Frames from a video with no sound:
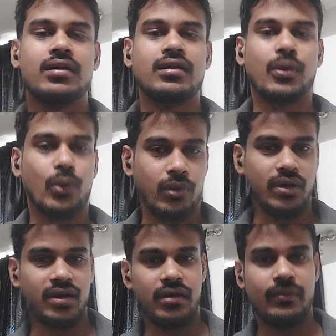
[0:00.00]

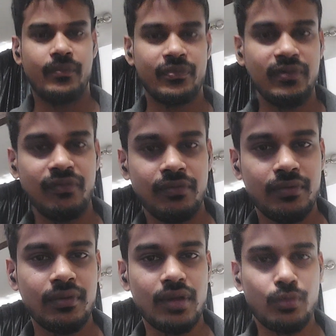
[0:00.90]
Now,
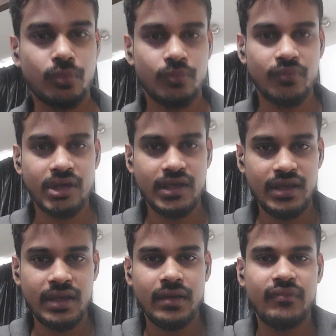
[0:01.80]
now
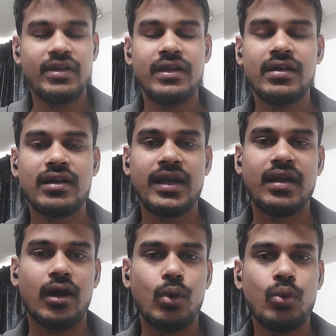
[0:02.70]
we learned
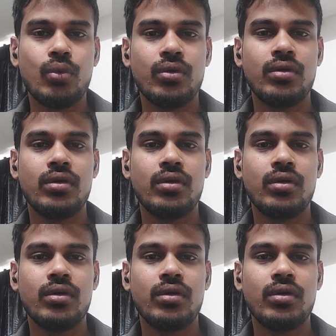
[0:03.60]
like how